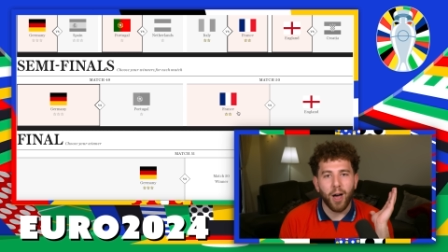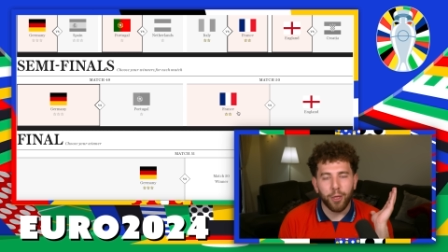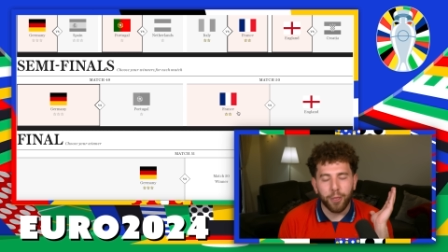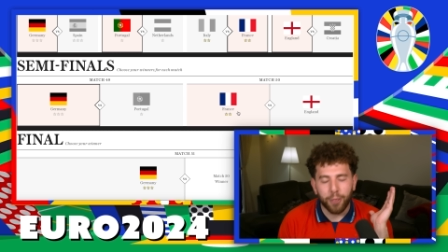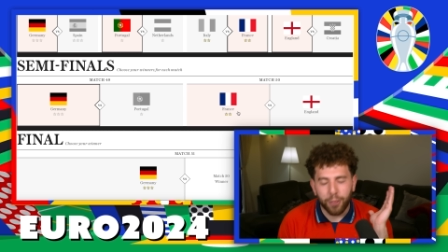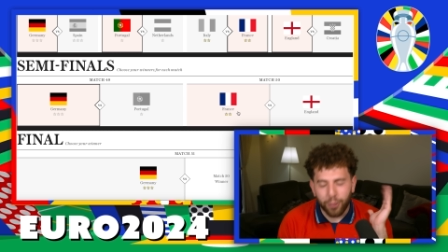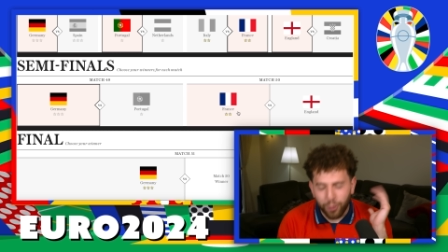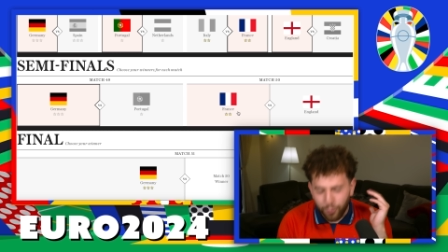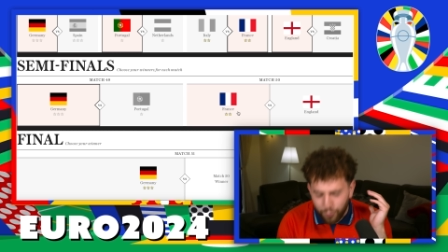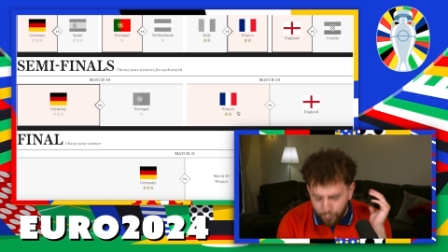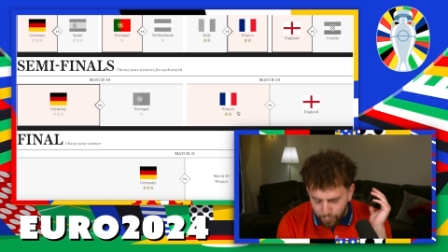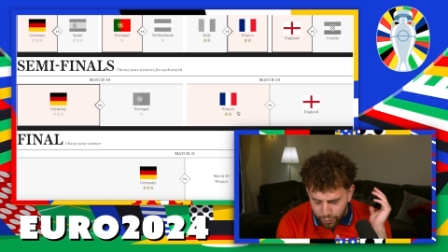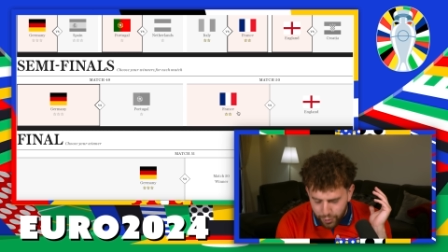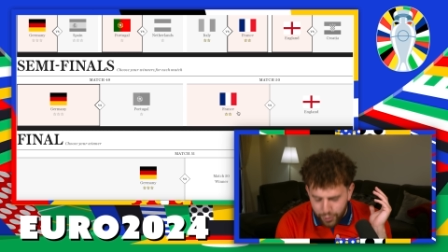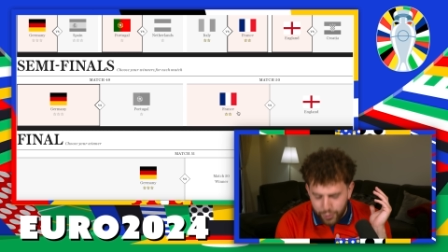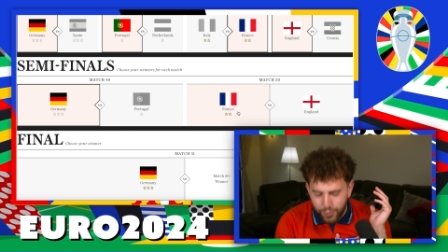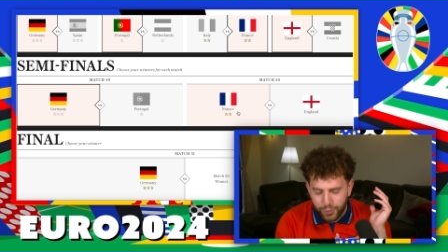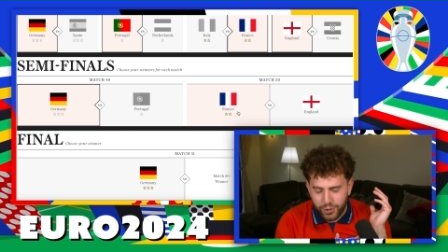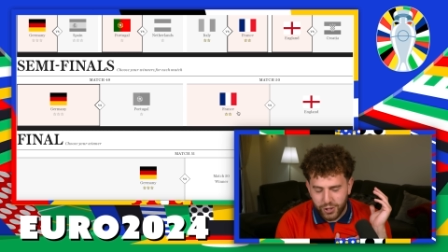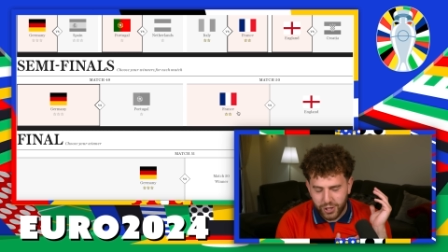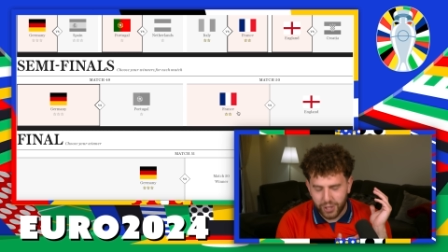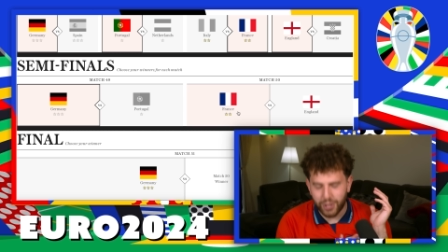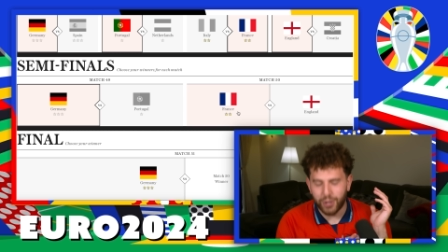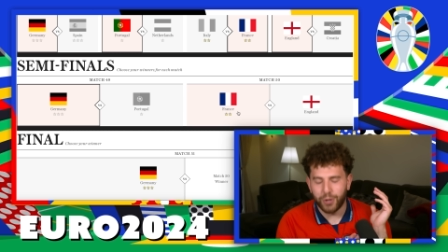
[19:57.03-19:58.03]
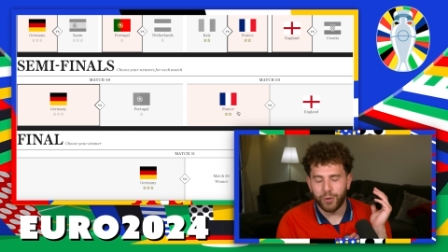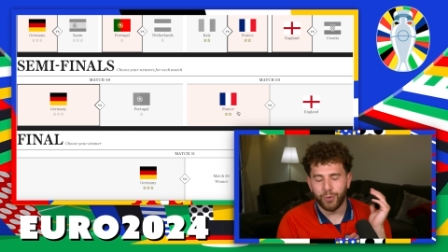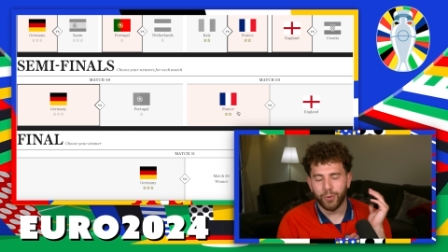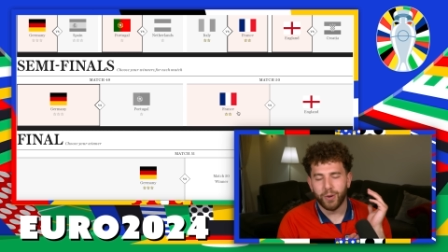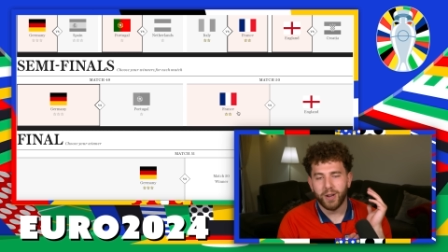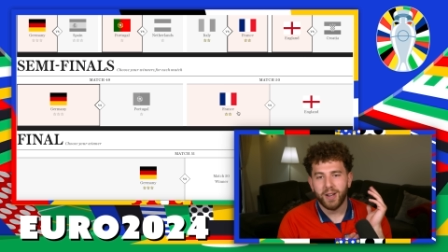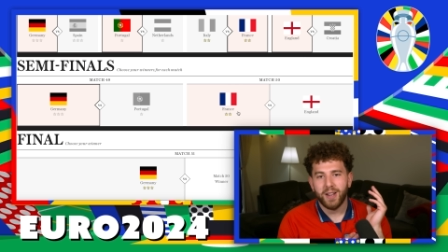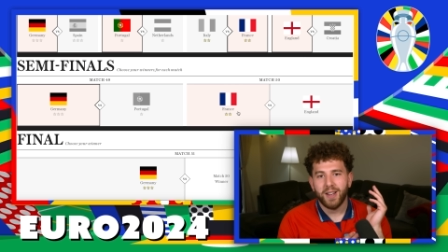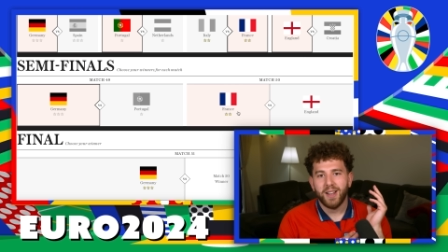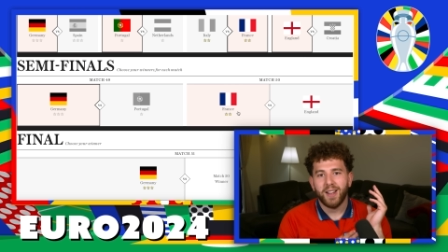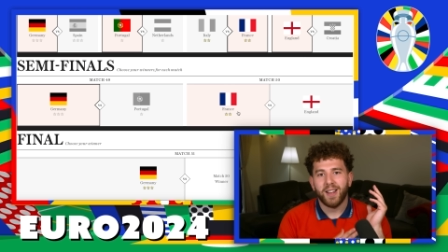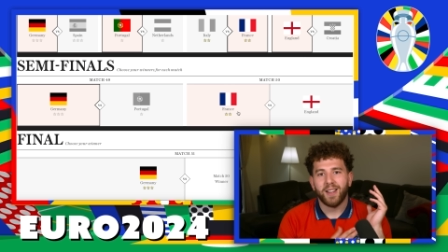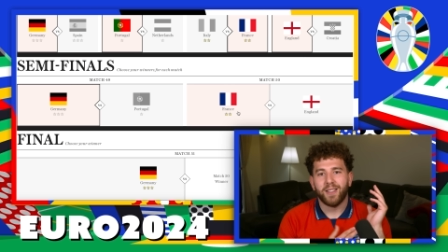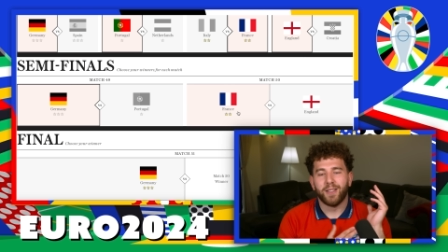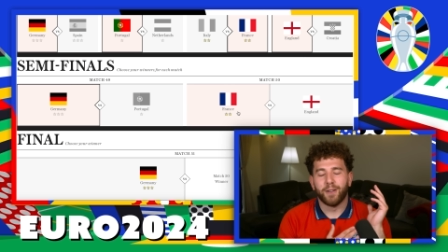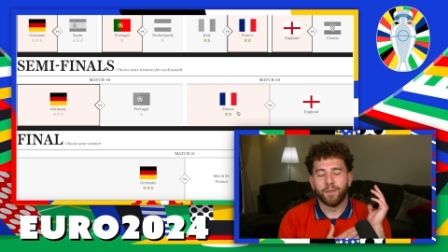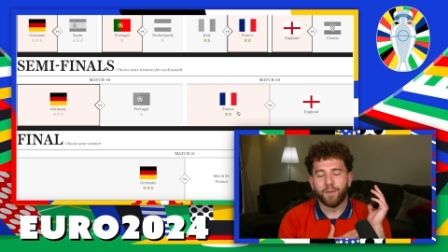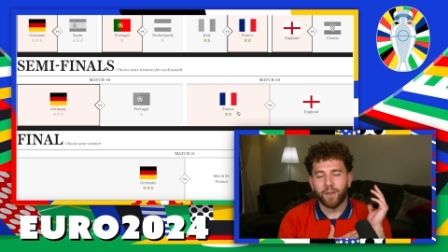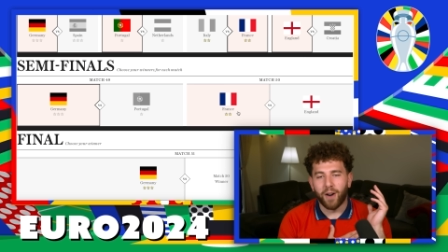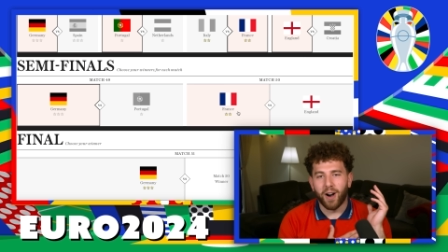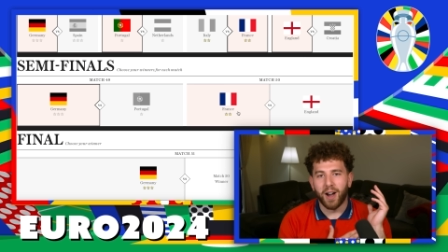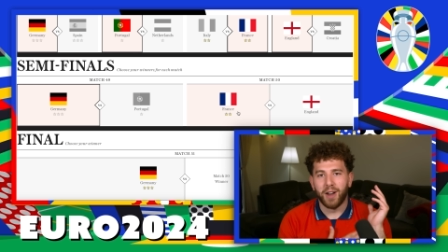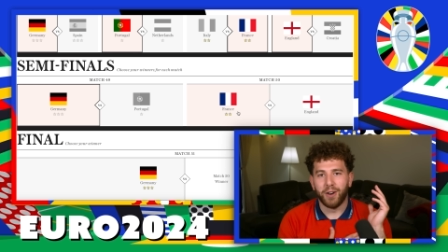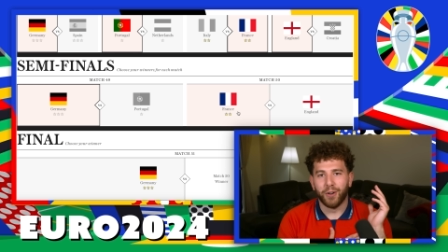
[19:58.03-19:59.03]
through to the
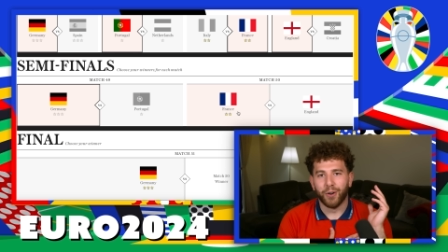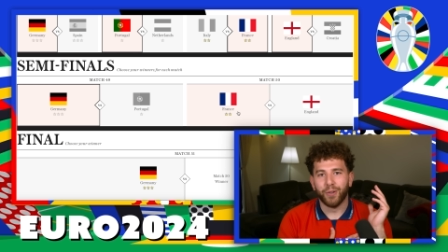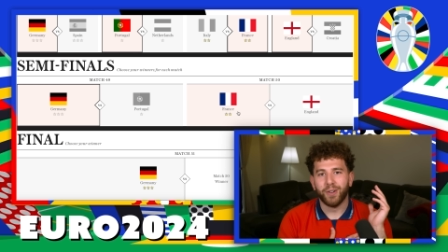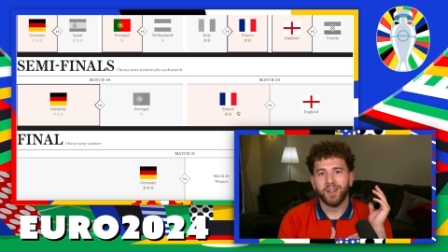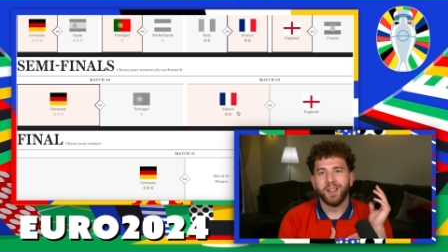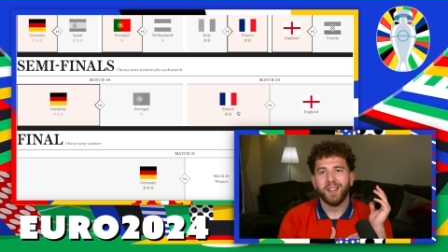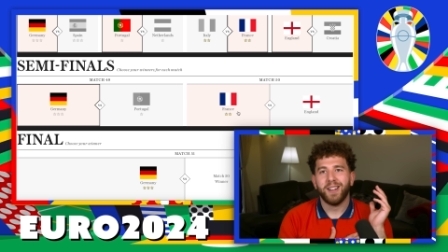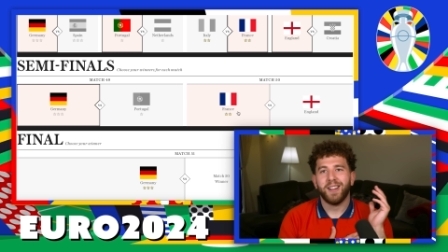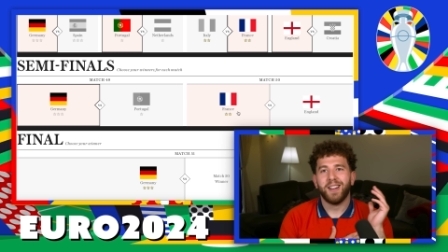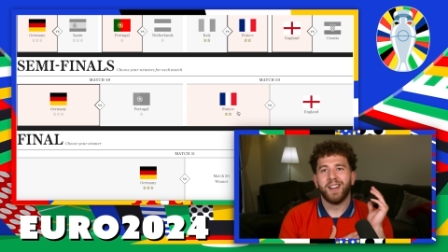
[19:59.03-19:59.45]
final,